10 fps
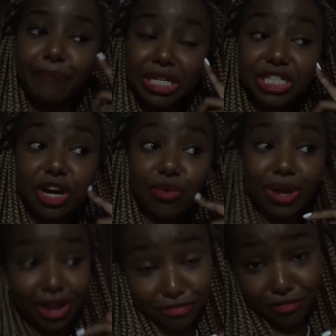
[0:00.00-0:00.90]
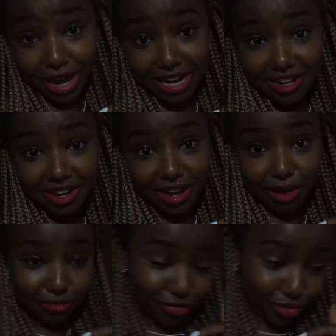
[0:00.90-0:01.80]
But yeah, we had fun.
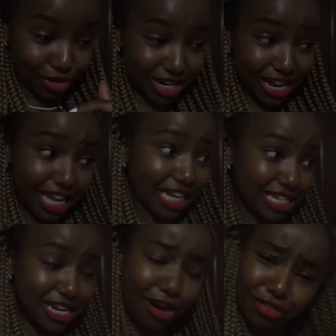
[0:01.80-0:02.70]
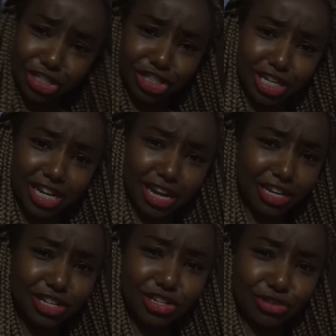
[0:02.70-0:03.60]
I'm full. I ate half a chicken. I
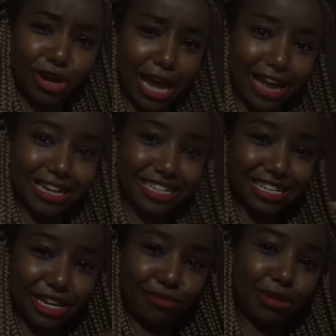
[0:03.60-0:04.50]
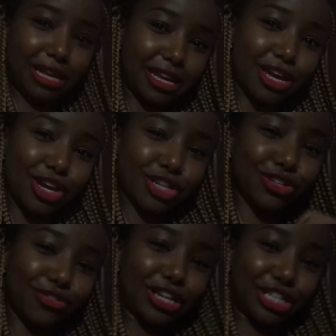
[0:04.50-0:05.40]
didn't know I had it in me to
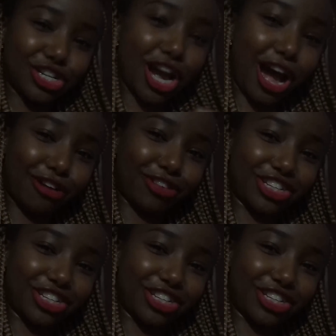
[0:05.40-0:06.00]
finish half a